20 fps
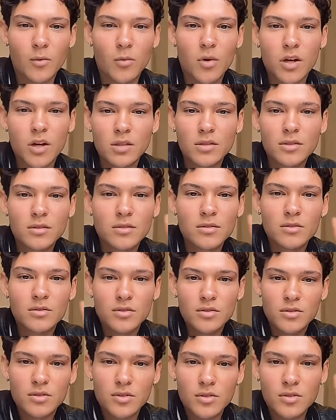Like
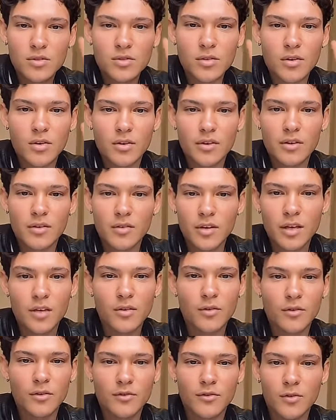one, two, or
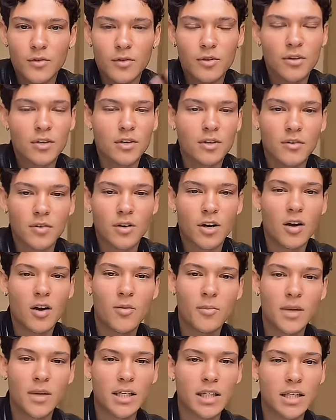three, or four, or
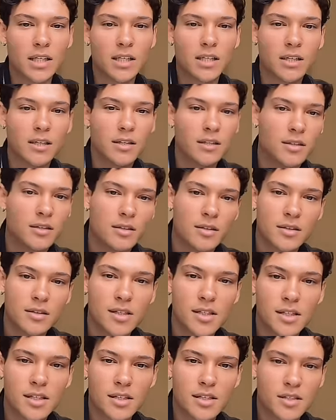how many?
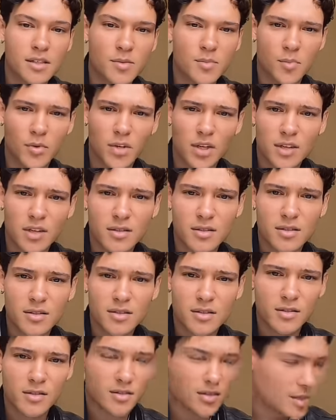
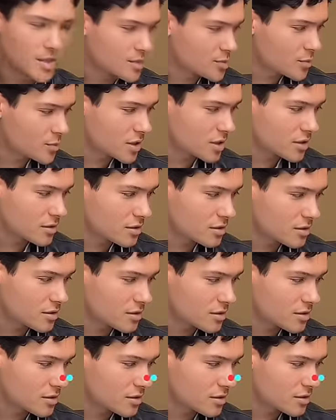Spritz, you say spritz?